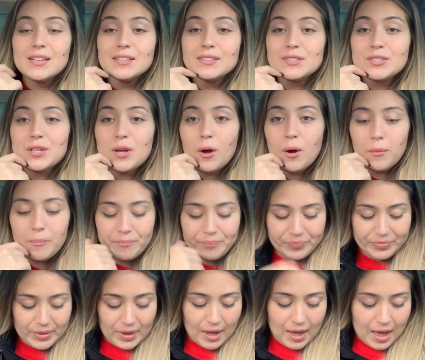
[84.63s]
So
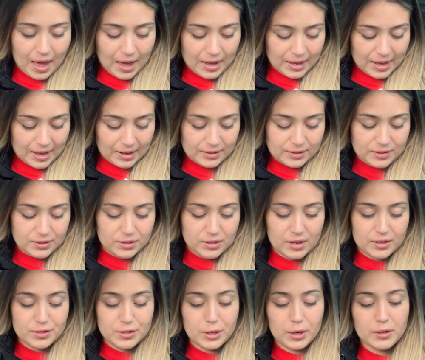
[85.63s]
I
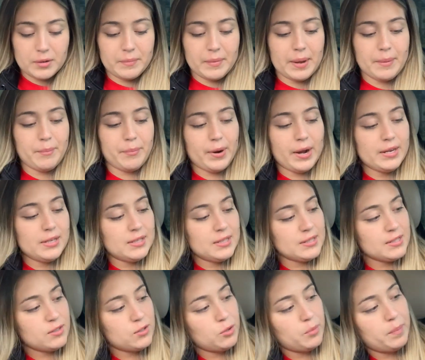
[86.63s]
had turned my brightness
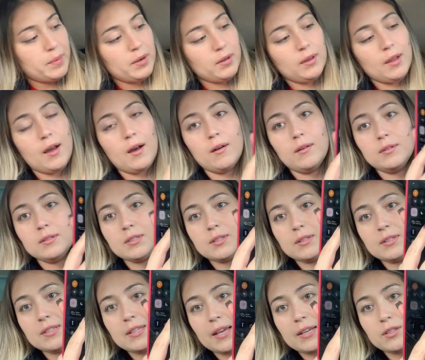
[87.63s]
super low, so
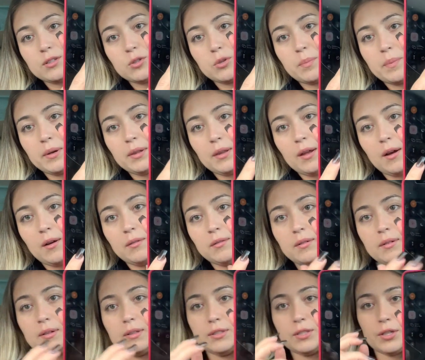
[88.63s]
it's like super low.
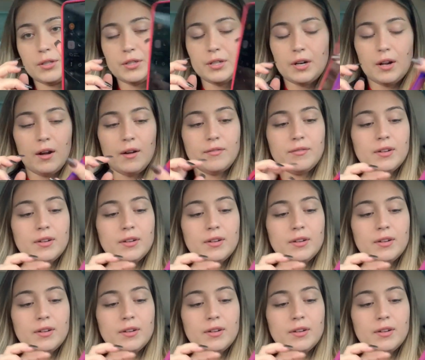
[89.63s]
I turned it off,